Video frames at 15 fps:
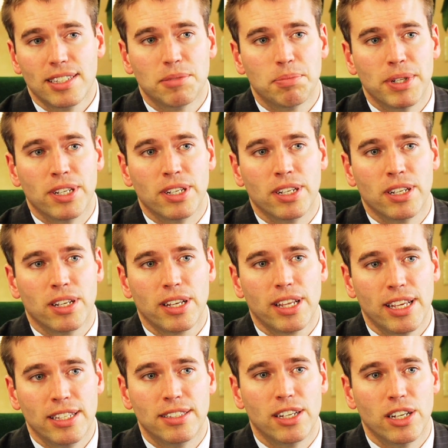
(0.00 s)
has been
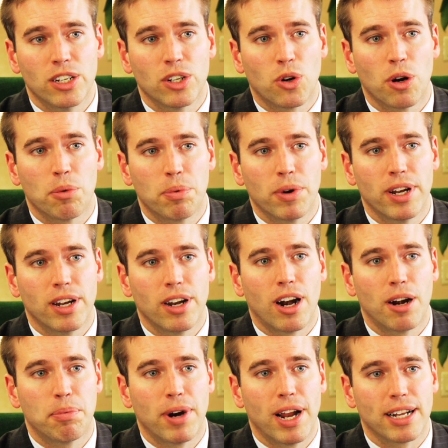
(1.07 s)
easy to incorporate in
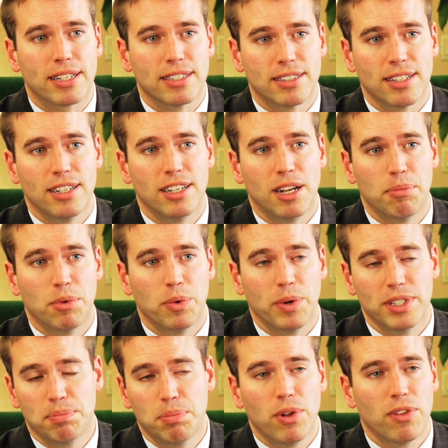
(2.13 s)
our practice in a number of
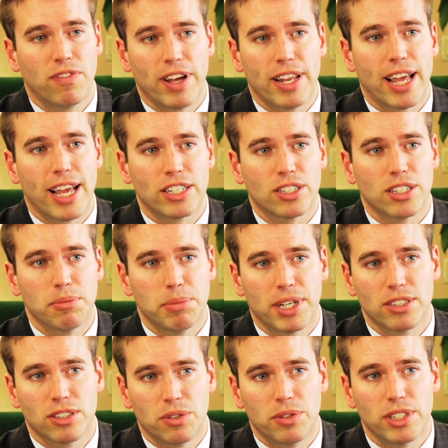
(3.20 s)
ways, both financially
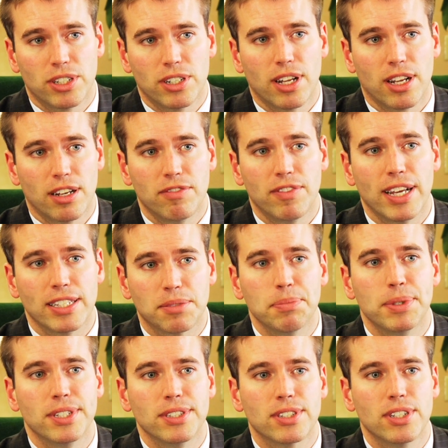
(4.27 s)
because the return on
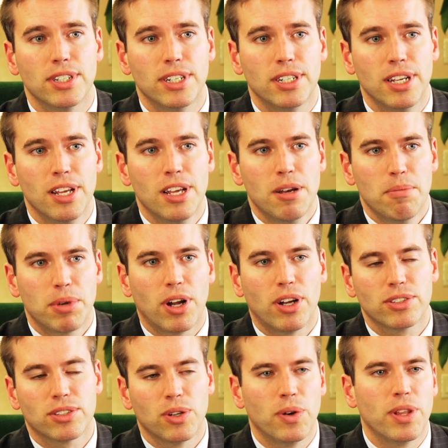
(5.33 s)
investment is good, but
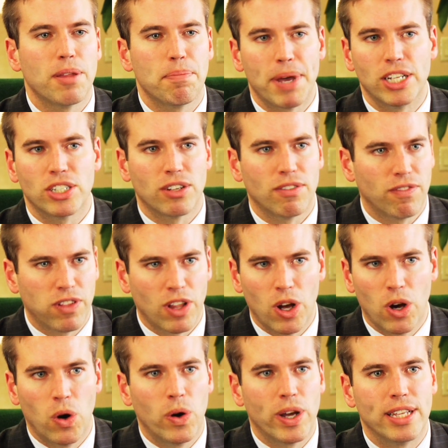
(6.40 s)
also in the patient
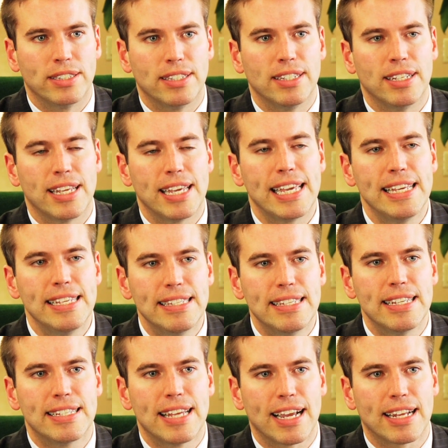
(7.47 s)
flow. It's an
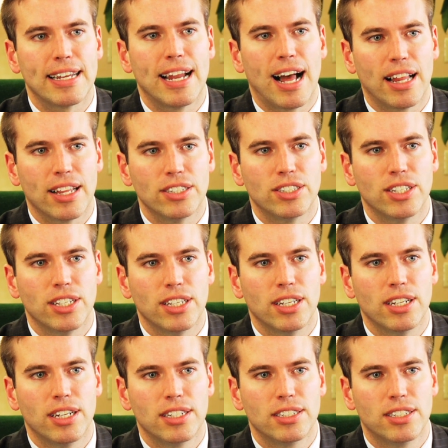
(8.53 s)
easy technology
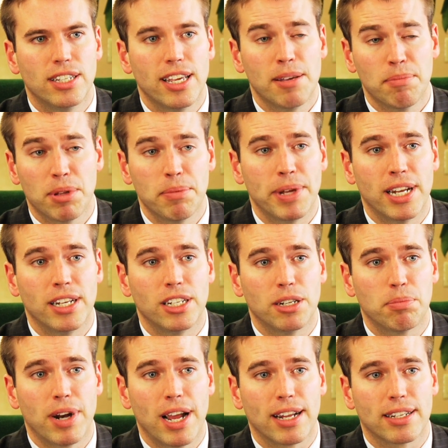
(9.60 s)
to implement into
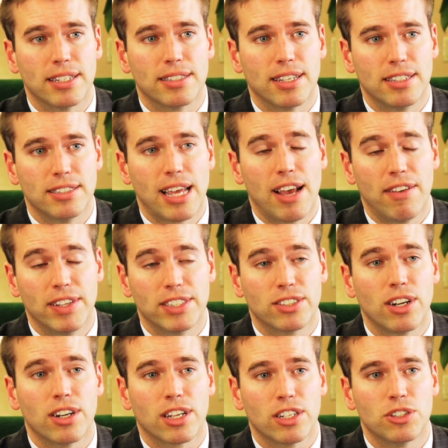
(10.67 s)
your practice and have it
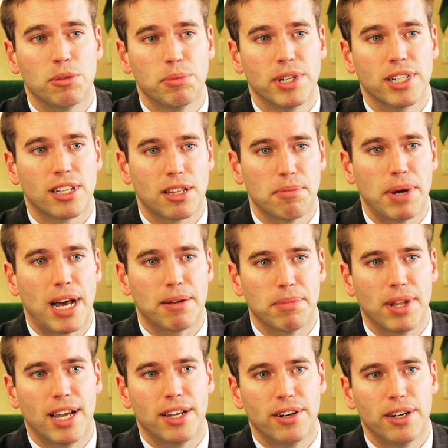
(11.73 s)
start contributing to the
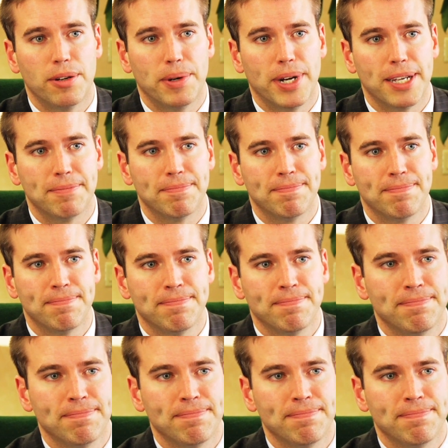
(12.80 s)
bottom line right away.